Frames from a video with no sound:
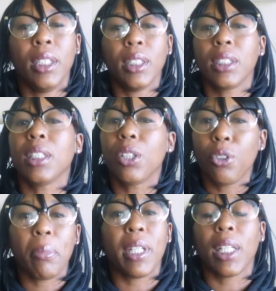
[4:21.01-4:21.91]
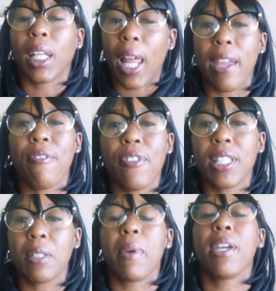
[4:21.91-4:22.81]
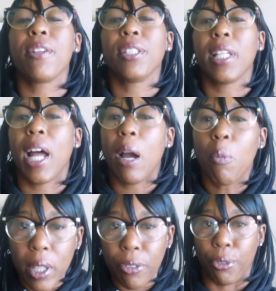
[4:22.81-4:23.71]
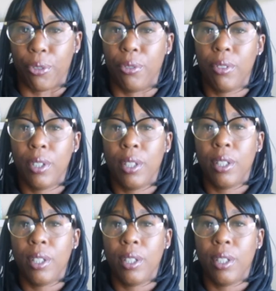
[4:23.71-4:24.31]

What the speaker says: Just a little bit of life experience that I went through.